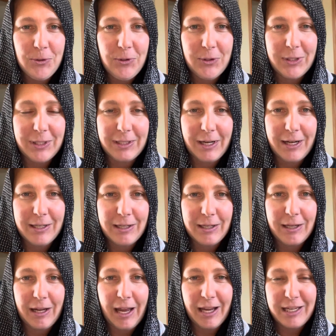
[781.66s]
and
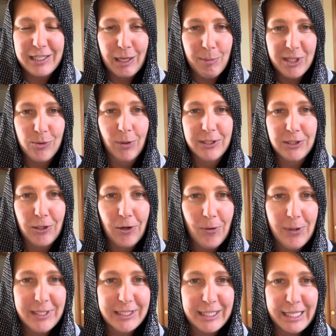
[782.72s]
academics wasn't
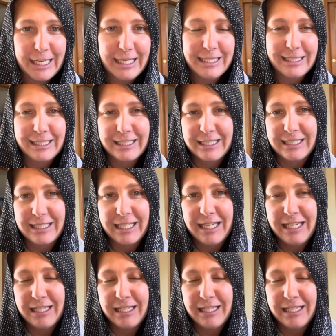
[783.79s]
always the easiest thing.